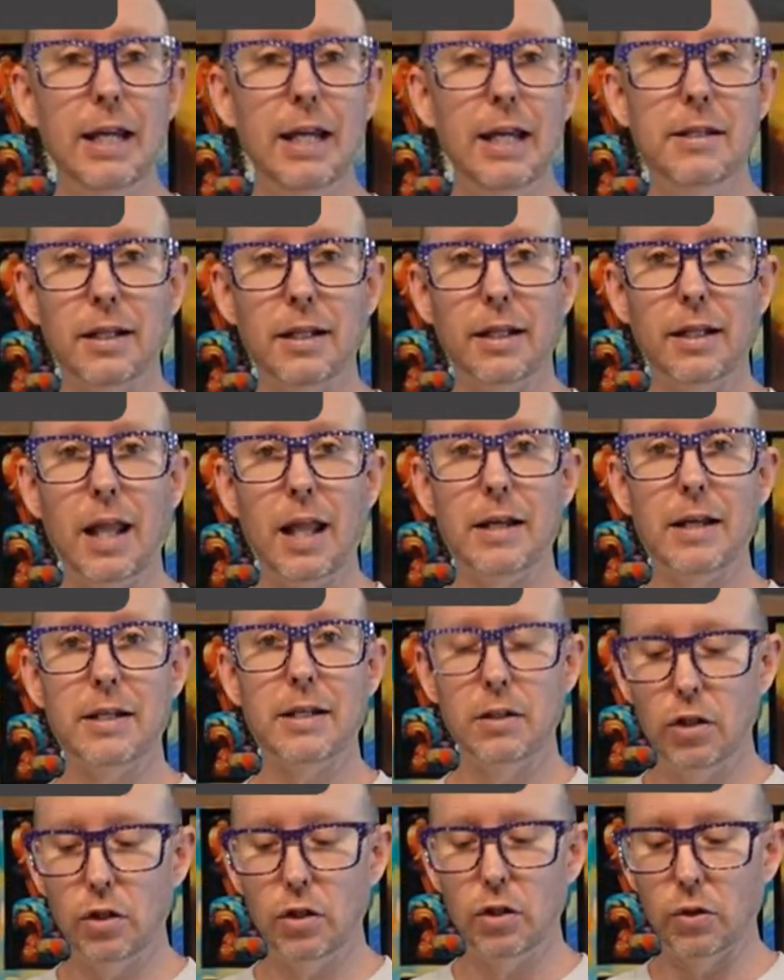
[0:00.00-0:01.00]
It's a lot
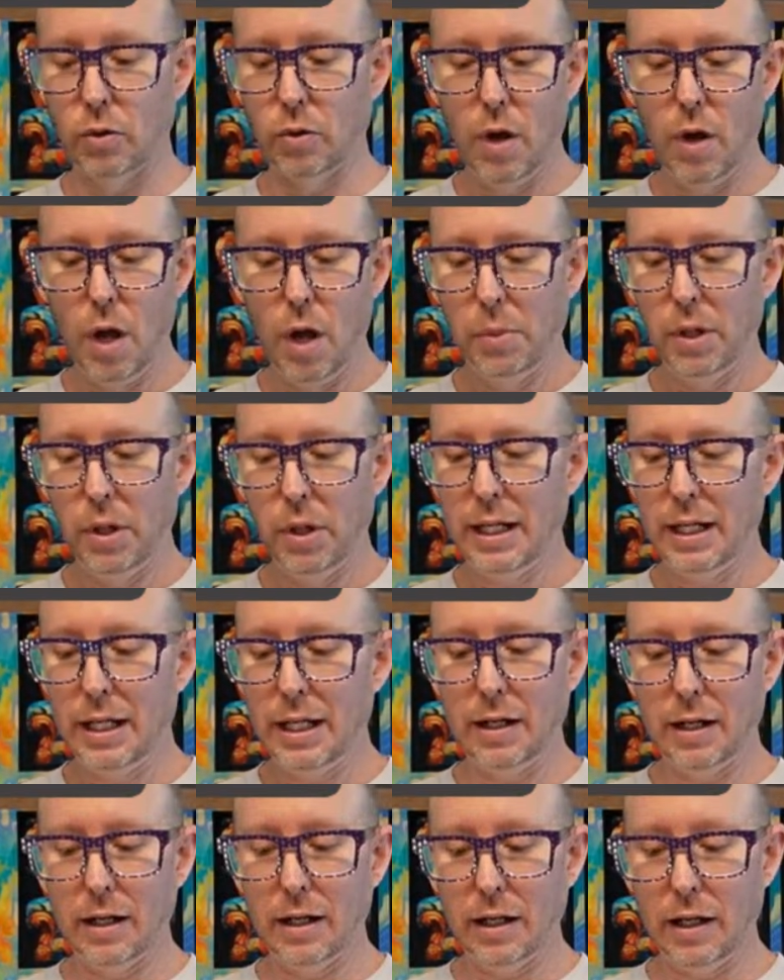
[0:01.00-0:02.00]
to do. But
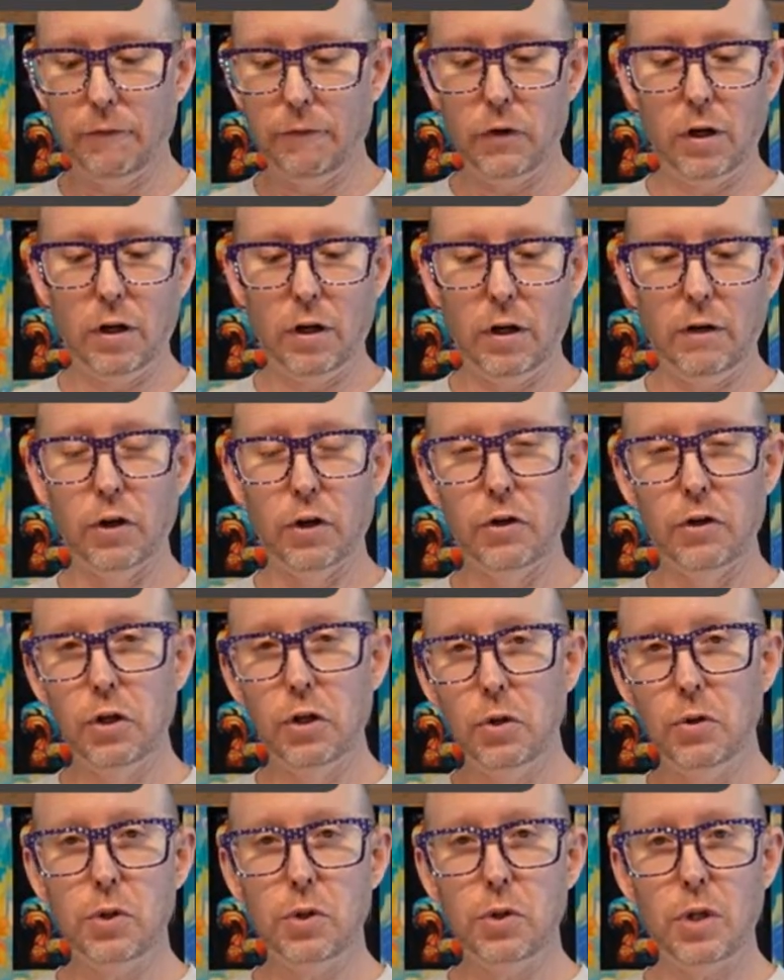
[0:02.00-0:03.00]
again, if you're
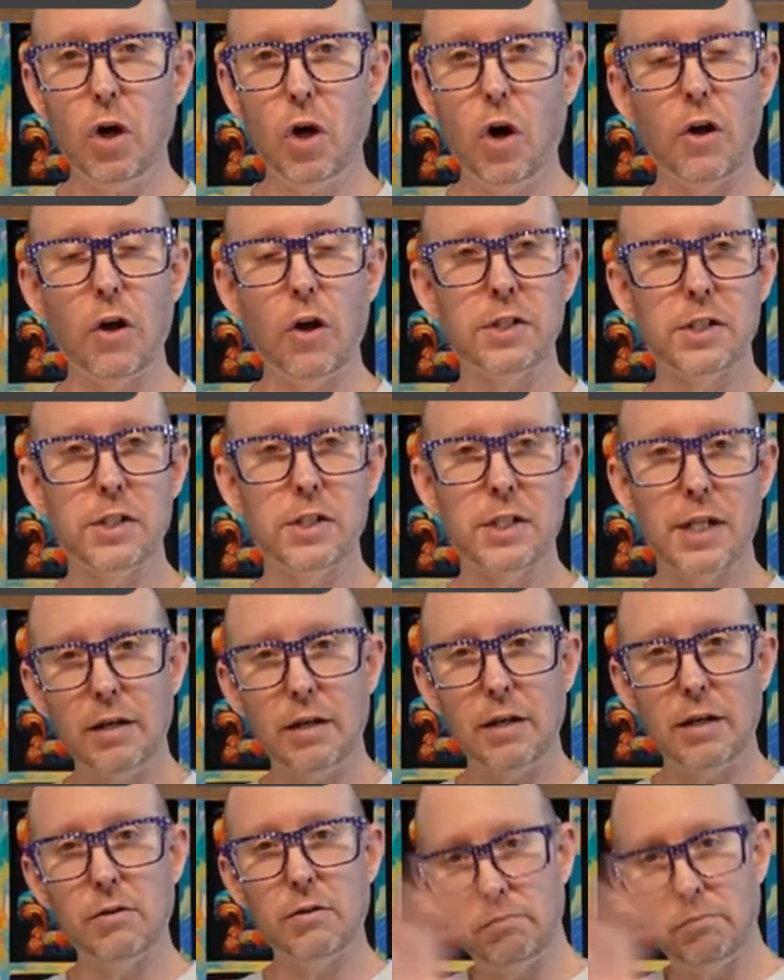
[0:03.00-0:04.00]
new to the
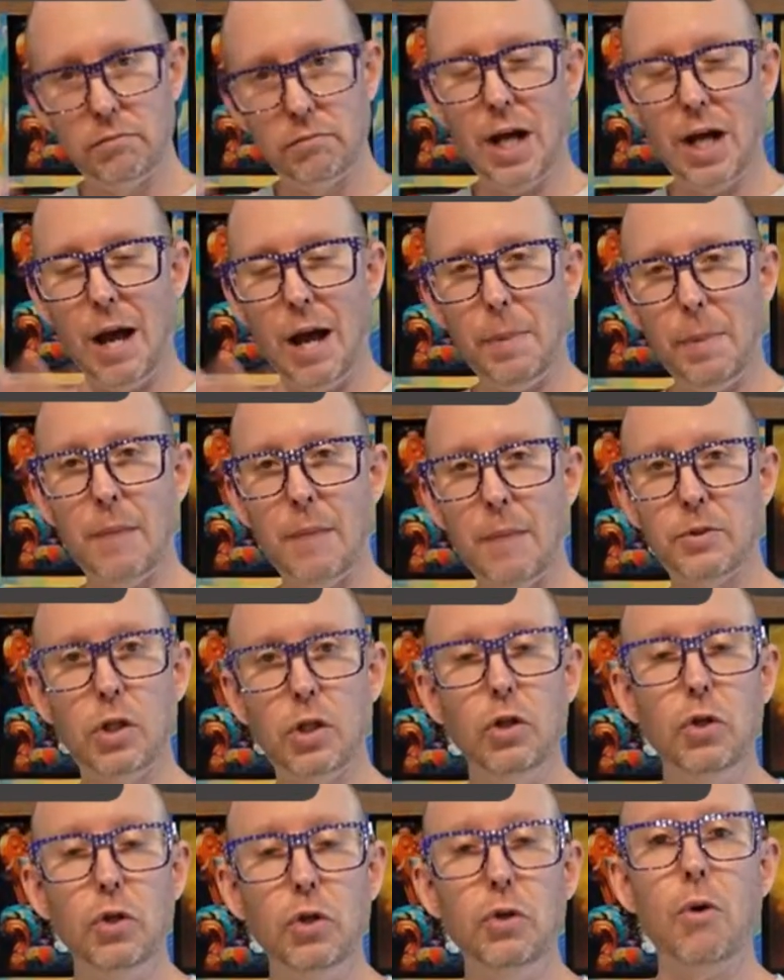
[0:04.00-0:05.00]
all-state shop
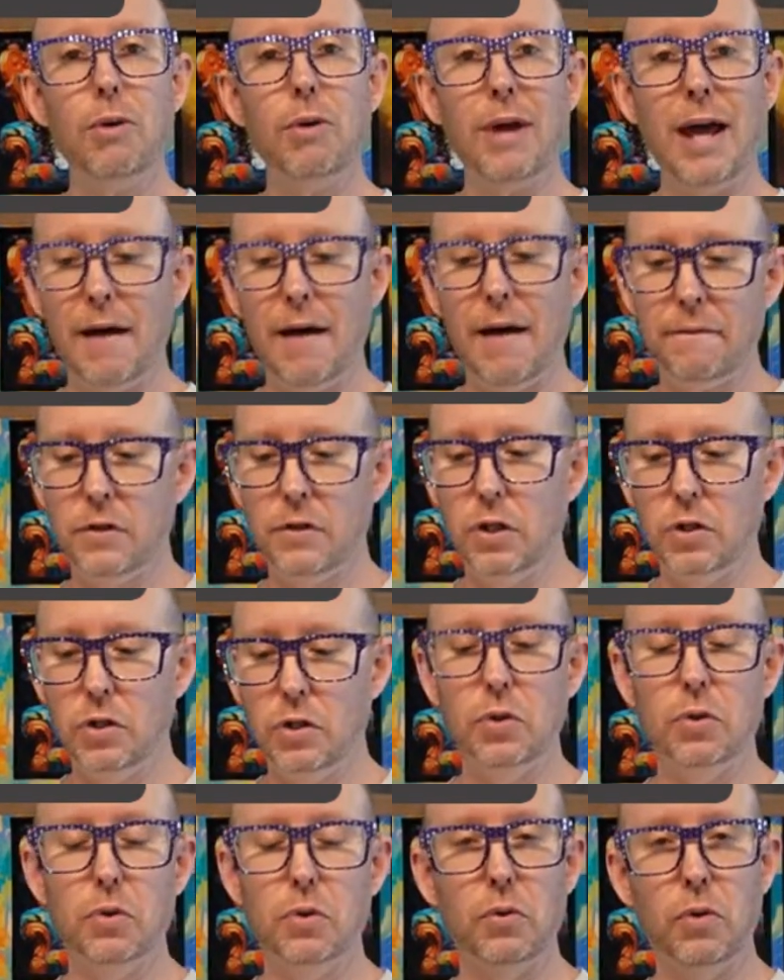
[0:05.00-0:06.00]
hops, you don't have to
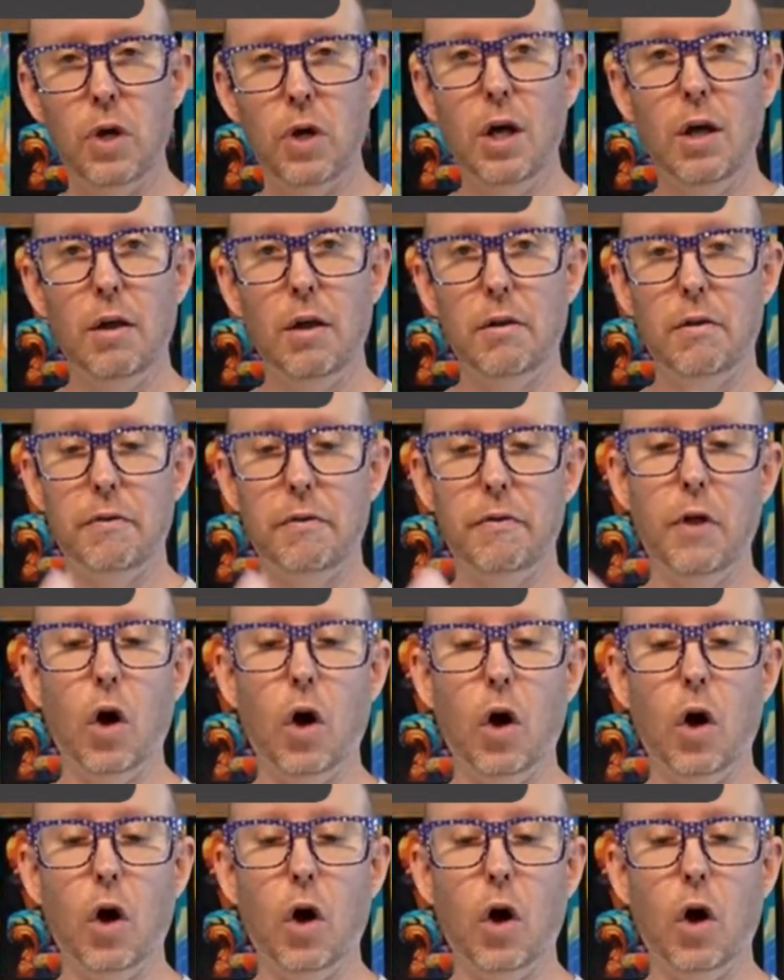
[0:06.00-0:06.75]
do the